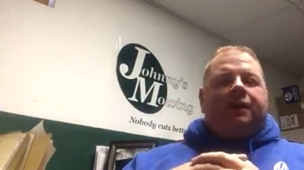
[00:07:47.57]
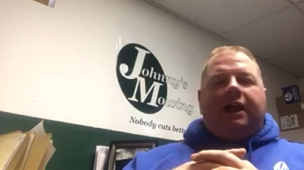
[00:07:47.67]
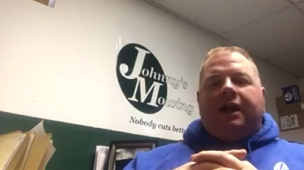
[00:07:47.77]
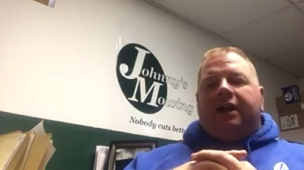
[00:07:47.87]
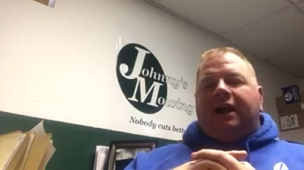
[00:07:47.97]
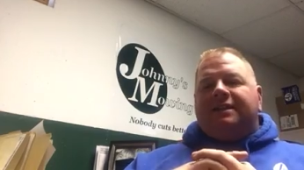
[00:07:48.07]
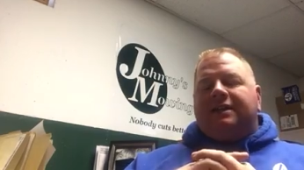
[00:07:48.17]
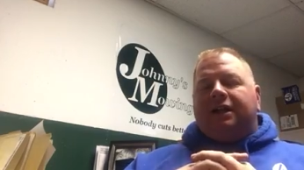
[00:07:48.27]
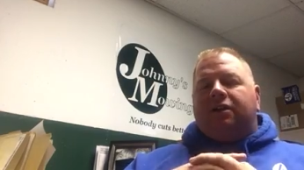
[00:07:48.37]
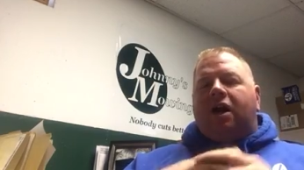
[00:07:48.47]
And I
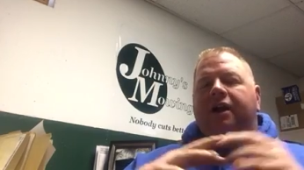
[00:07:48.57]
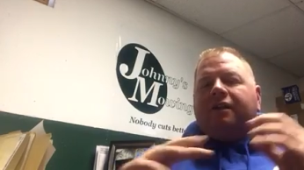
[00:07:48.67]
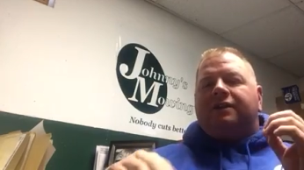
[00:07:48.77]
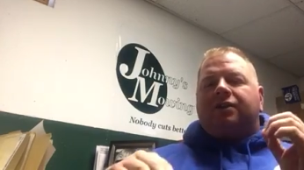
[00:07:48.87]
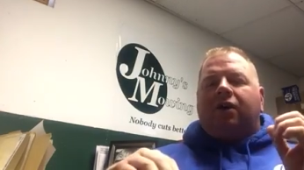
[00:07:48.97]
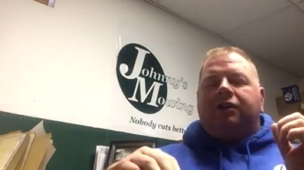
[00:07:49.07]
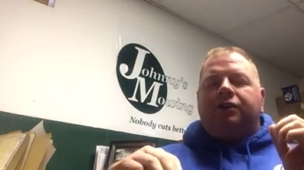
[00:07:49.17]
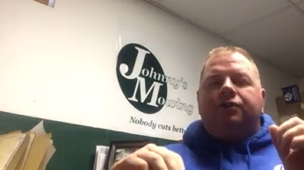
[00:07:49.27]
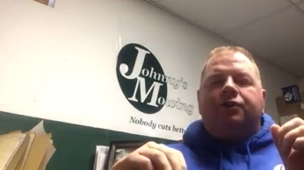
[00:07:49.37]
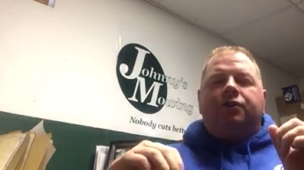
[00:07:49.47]
see a lot of this on
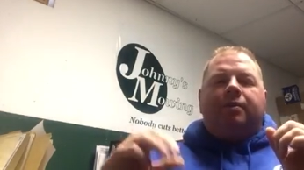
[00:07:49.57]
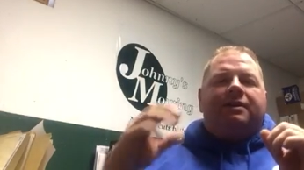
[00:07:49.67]
YouTube.